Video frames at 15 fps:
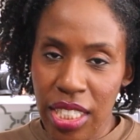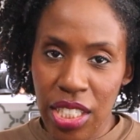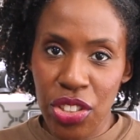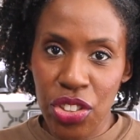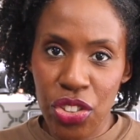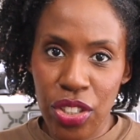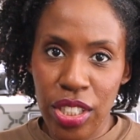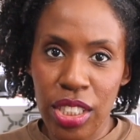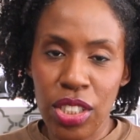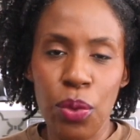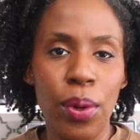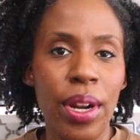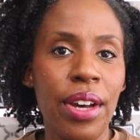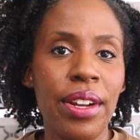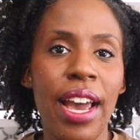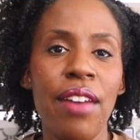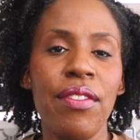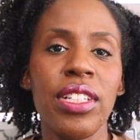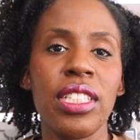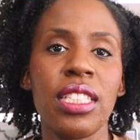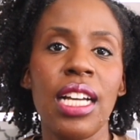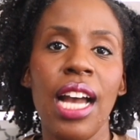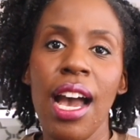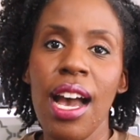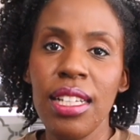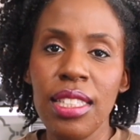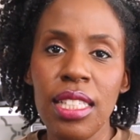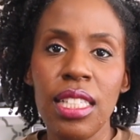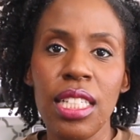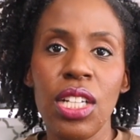industries without having to
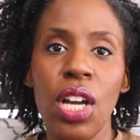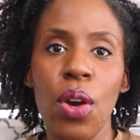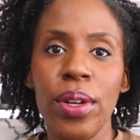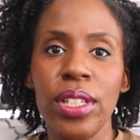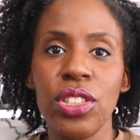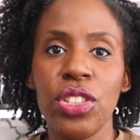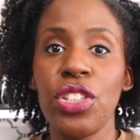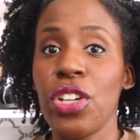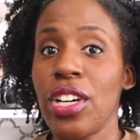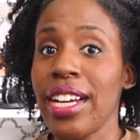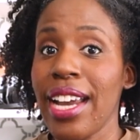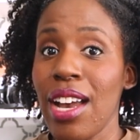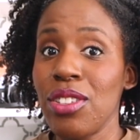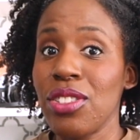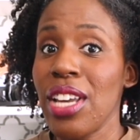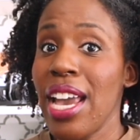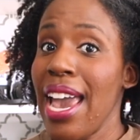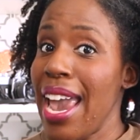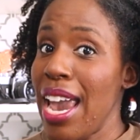constantly go into your accounts